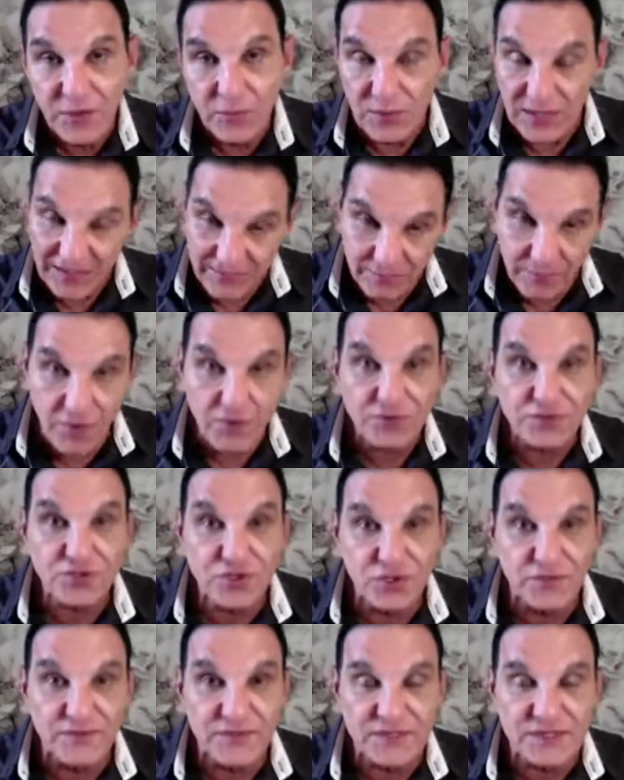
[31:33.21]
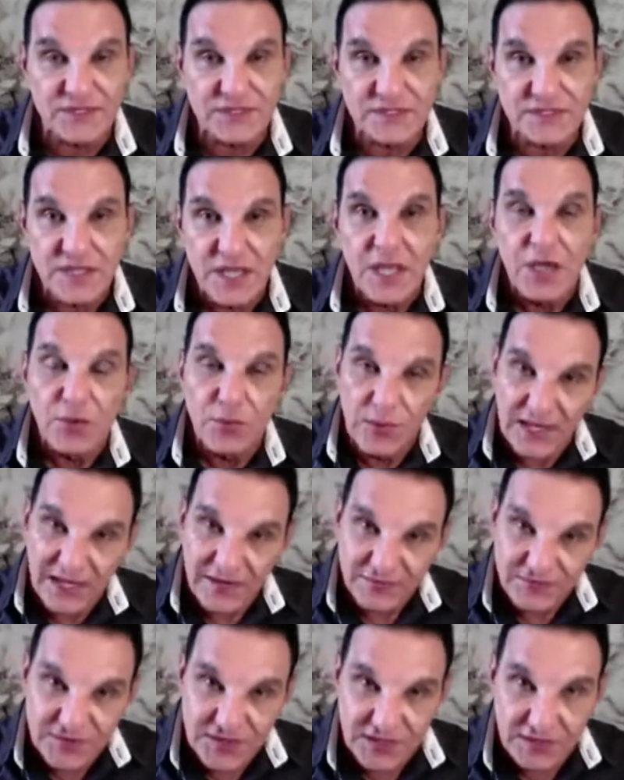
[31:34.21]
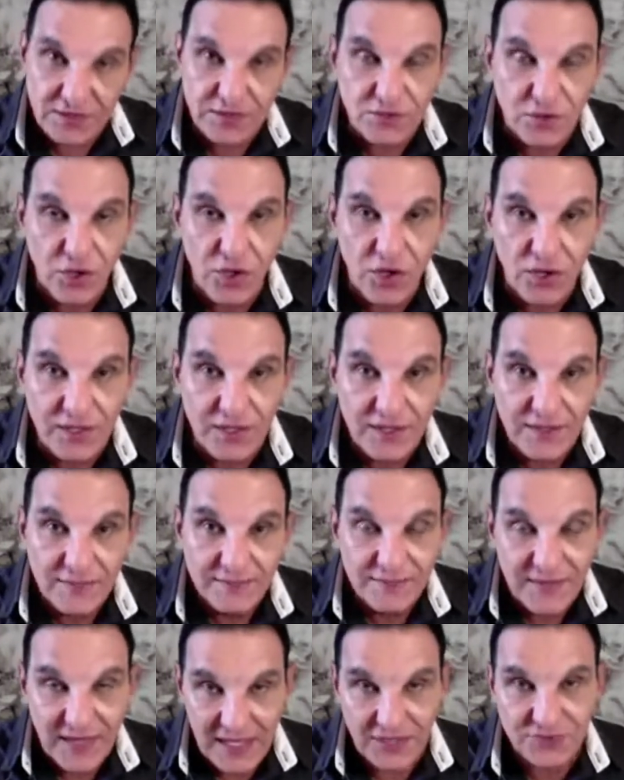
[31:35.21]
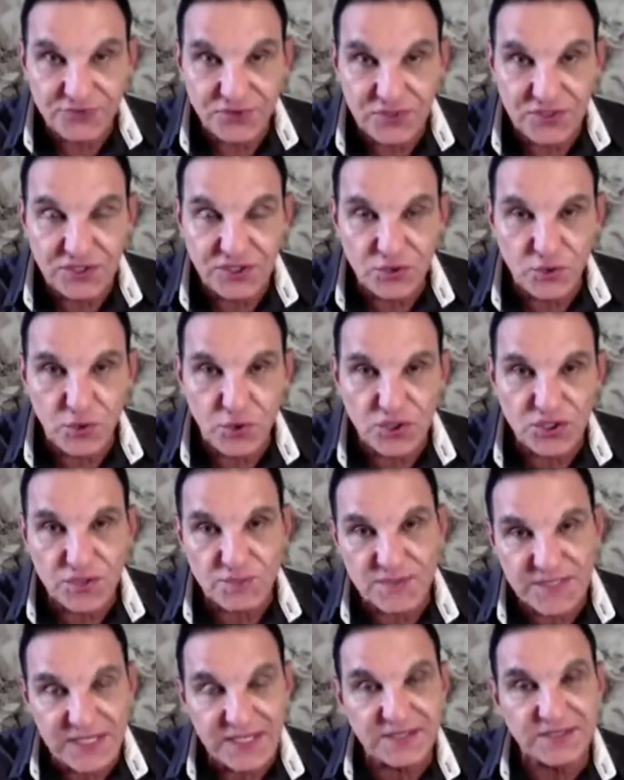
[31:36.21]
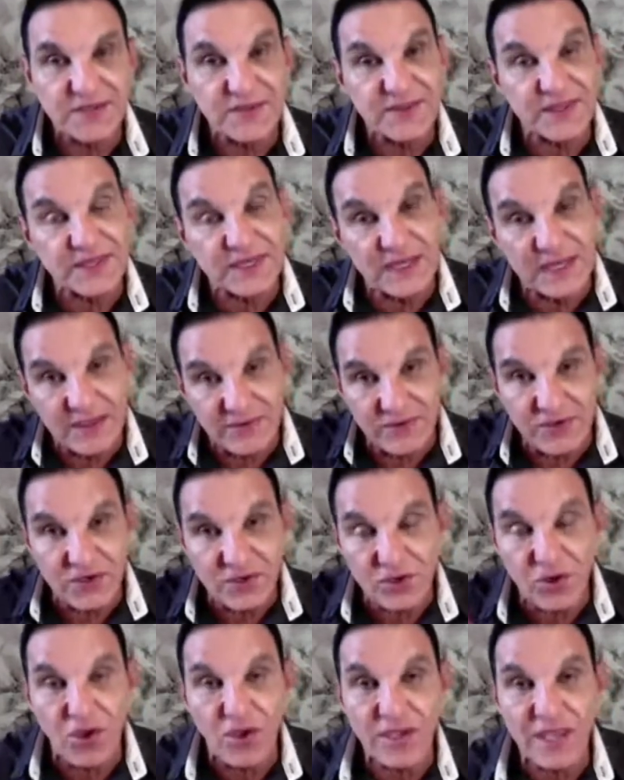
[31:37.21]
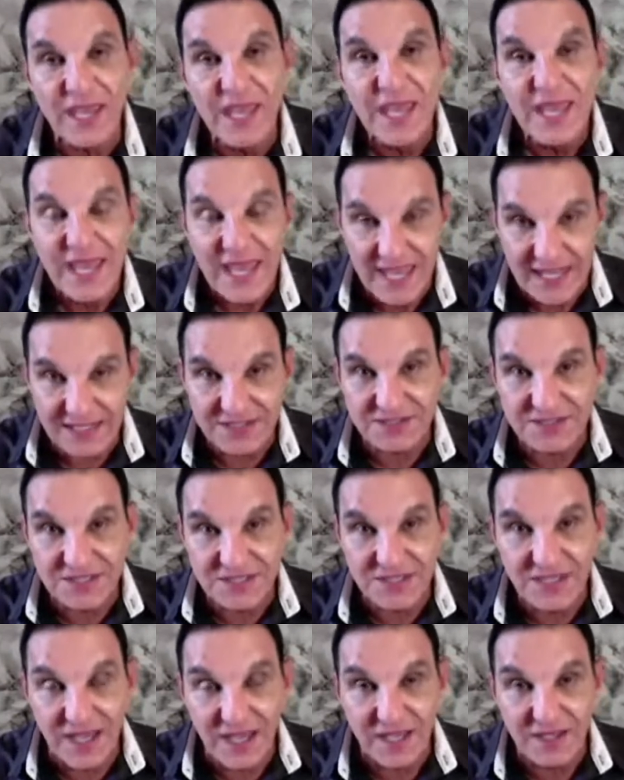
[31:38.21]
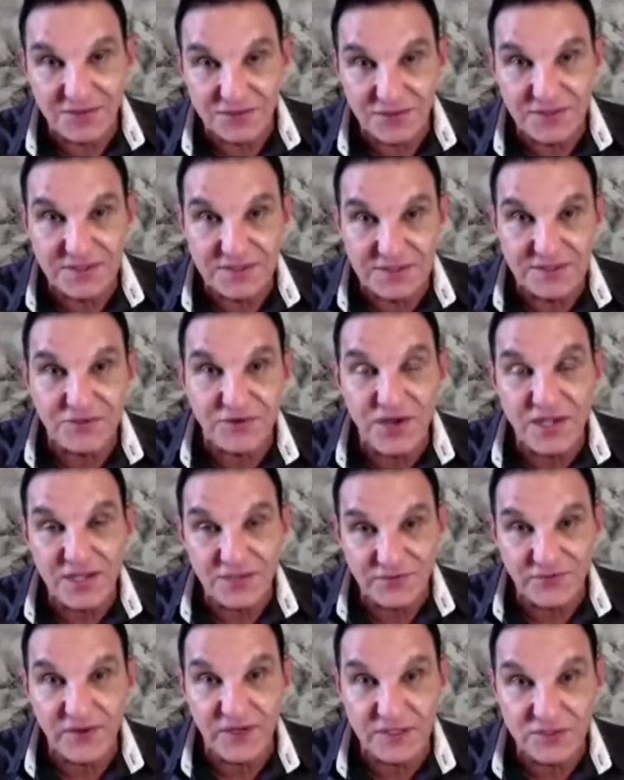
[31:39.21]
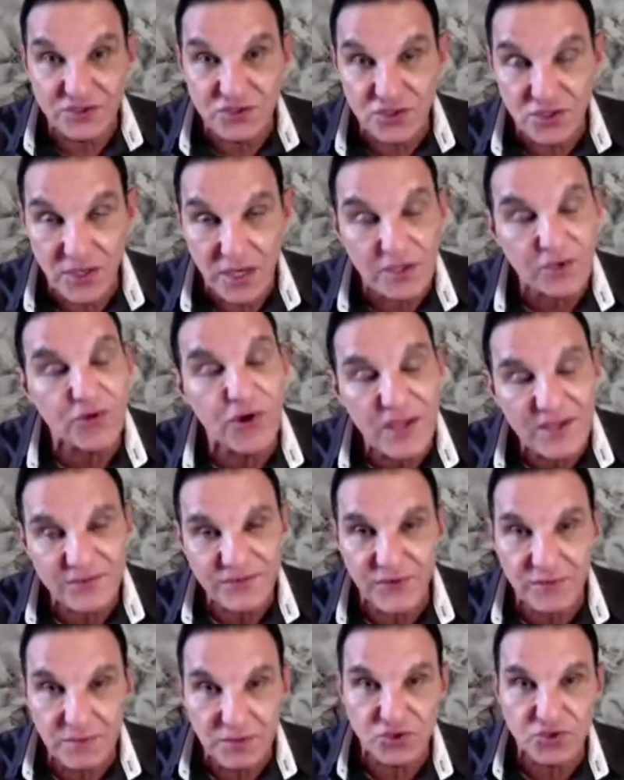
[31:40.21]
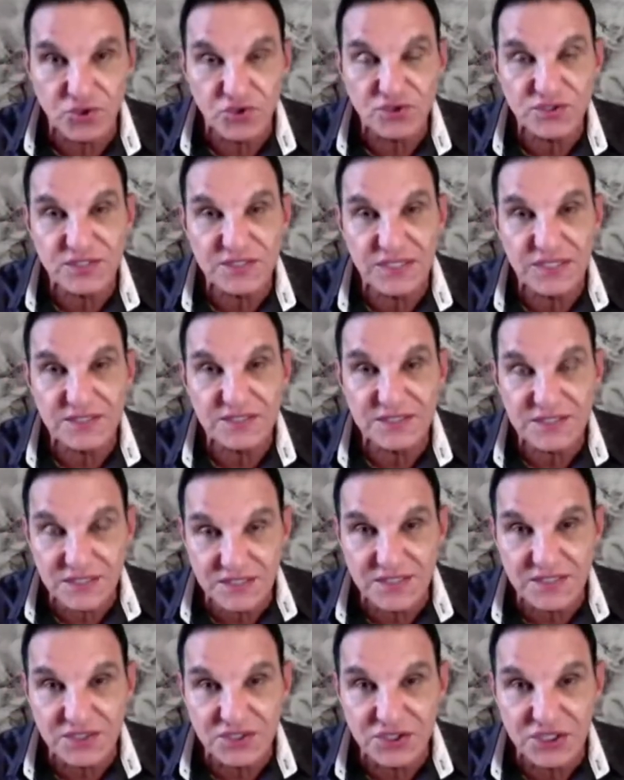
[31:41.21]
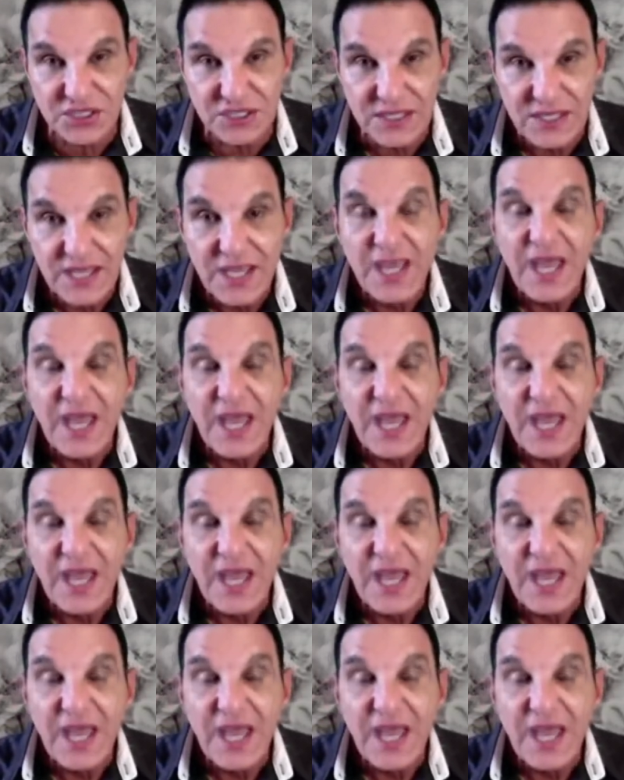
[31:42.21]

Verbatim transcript: We'll have both services. We'll have 10 o'clock at Traditional Worship Center, then 11 o'clock at uh, Christ, Fellowship, Christ Family Church in Synergy.